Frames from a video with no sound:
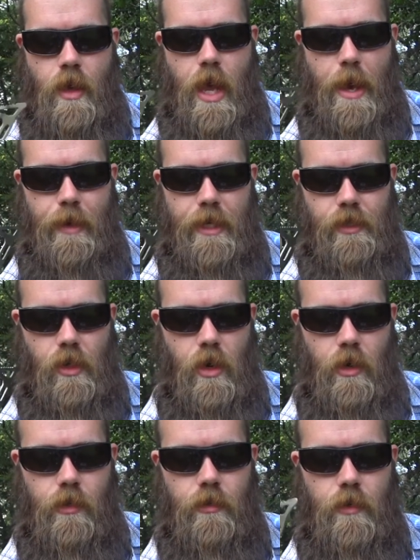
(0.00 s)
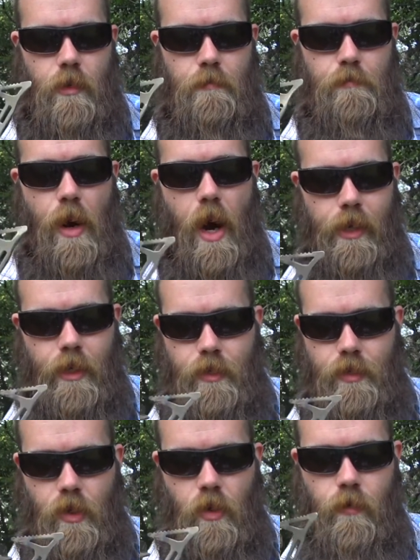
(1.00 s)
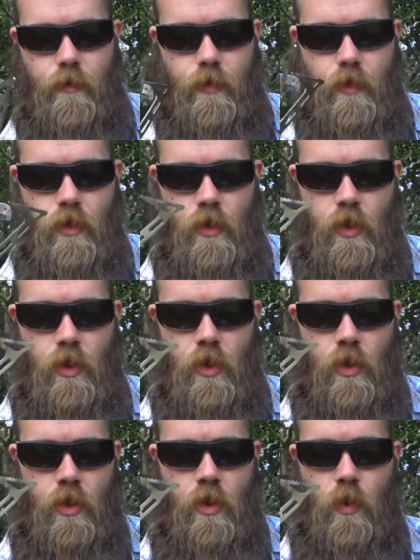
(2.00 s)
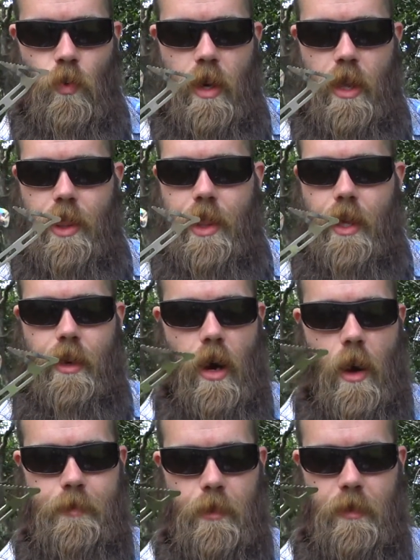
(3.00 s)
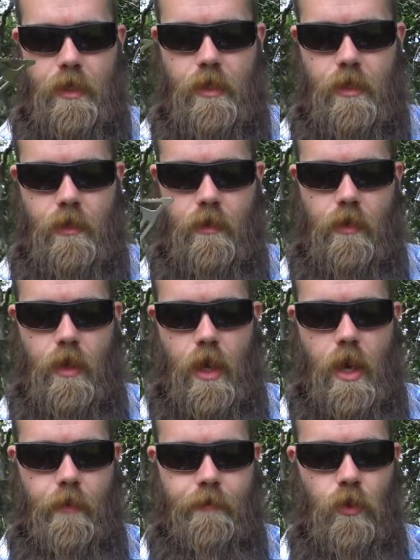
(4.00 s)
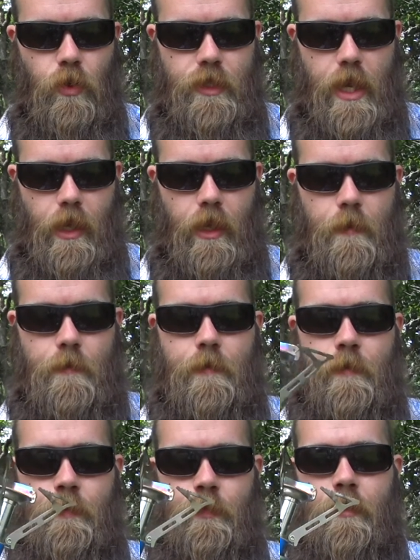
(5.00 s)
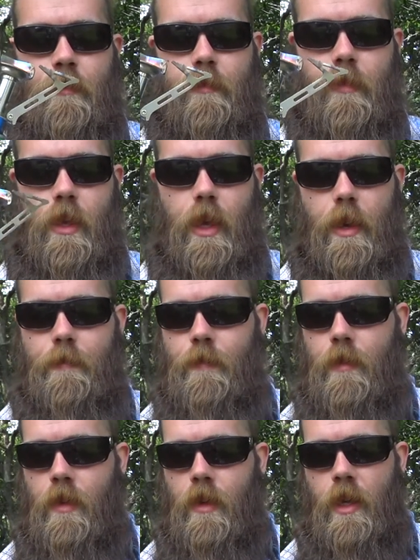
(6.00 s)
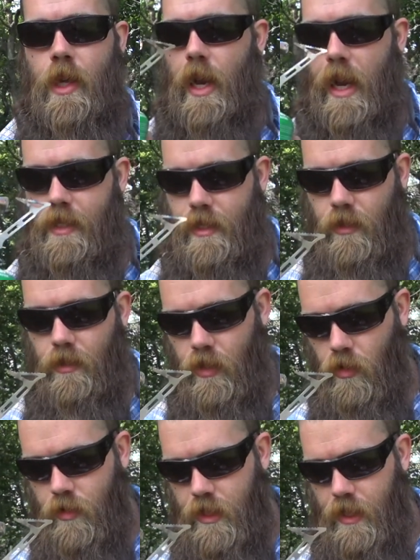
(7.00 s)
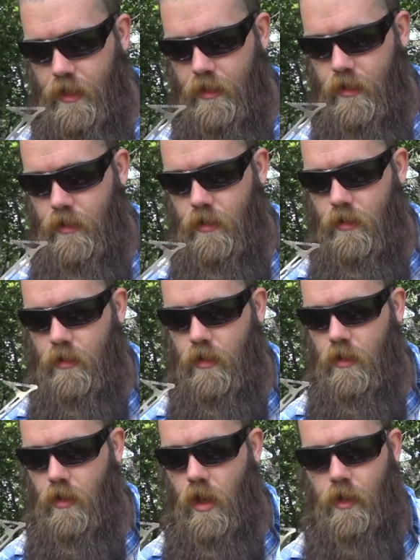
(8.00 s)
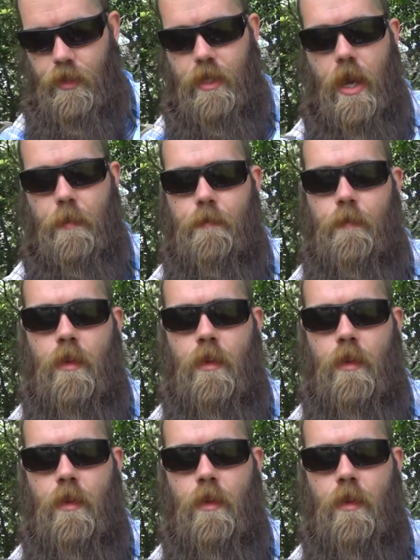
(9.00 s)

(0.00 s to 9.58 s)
MSR pocket stove with an Optimus fuel tank. Okay, I still use this all the time.